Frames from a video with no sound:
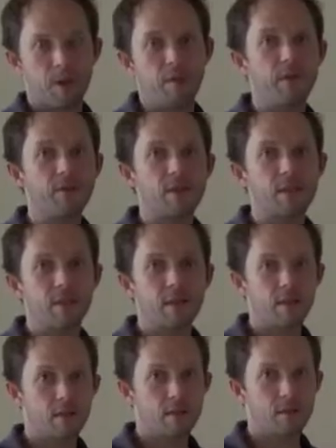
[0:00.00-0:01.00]
I've never
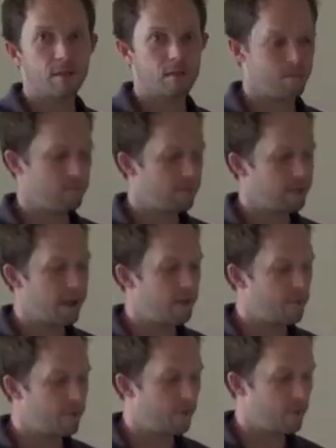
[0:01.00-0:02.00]
seen this
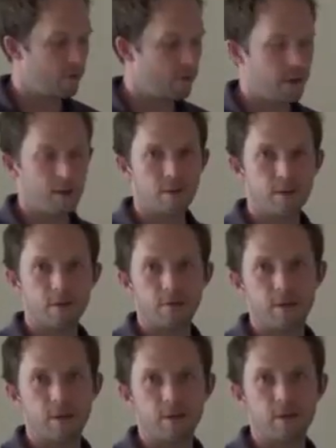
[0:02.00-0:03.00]
game before, but it looks
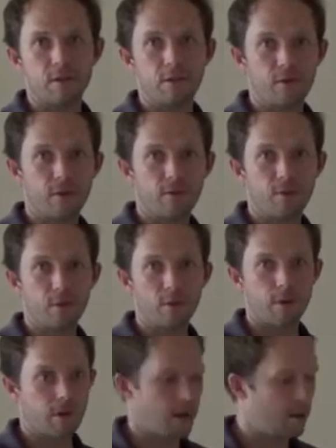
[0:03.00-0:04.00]
fairly
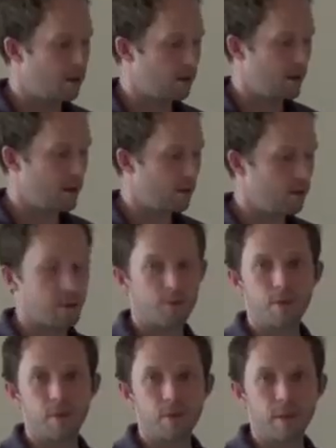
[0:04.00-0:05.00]
straightforward. I think I'm
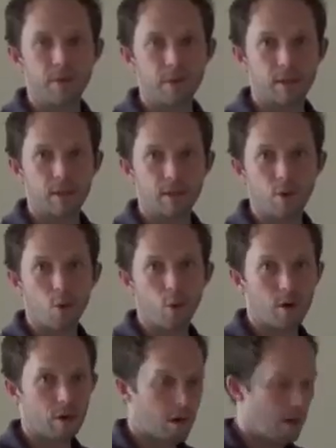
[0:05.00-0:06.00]
just putting 7 things in
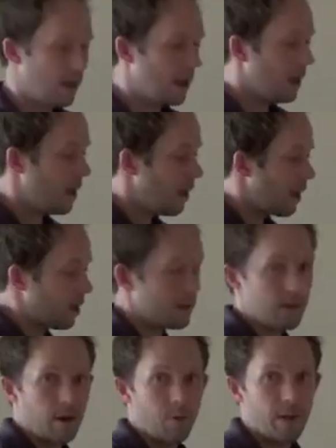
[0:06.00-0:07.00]
order. I'll
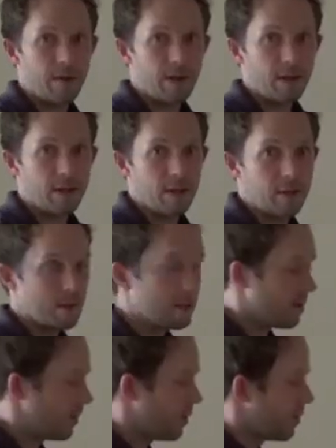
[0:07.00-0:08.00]
start by writing down a
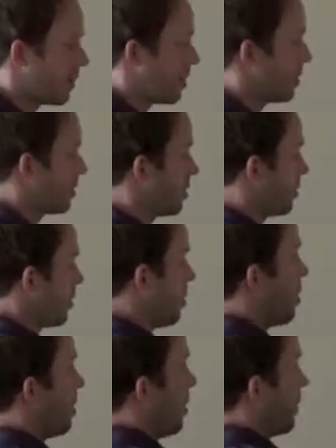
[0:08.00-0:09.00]
list of those things.
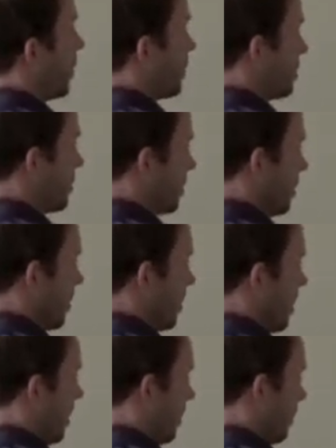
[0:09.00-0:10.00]
I've got
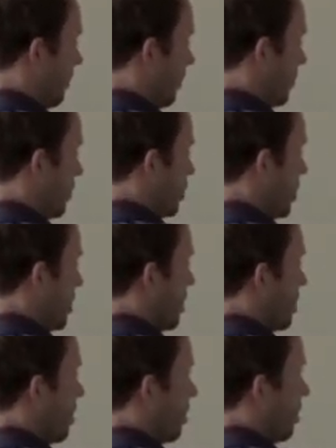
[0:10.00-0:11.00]
F,
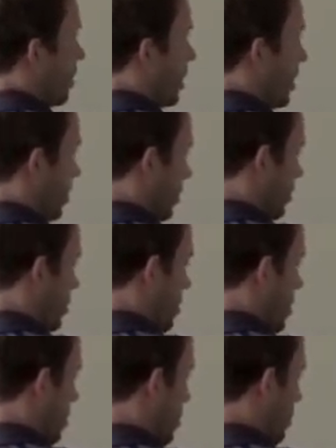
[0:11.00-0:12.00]
G, H,
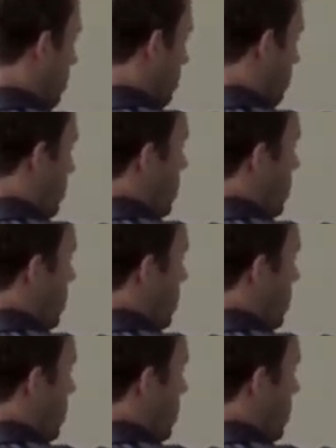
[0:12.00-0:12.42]
L,